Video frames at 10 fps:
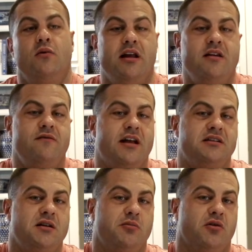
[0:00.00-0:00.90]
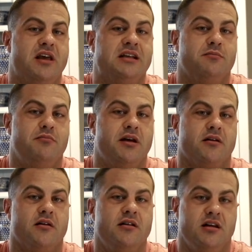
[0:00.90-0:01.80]
Well, any vegetable that's
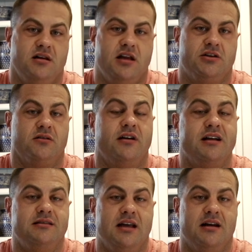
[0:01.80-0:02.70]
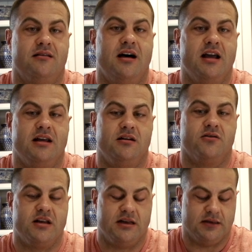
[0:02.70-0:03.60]
bitter in nature, like dandelion
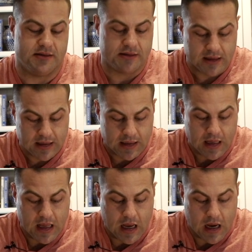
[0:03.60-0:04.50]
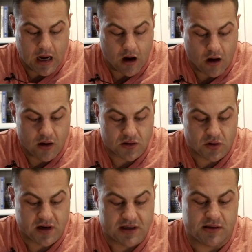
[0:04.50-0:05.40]
greens, are
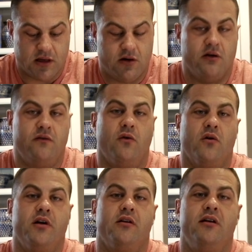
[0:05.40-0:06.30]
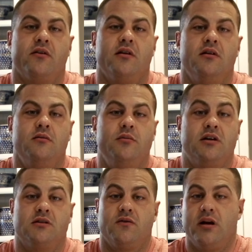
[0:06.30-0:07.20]
notoriously good for your liver,
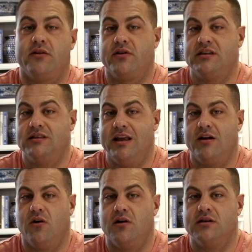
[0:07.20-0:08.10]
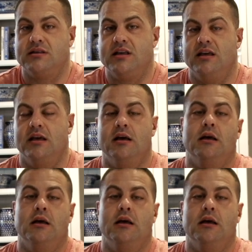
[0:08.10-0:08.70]
because for whatever reason they cause the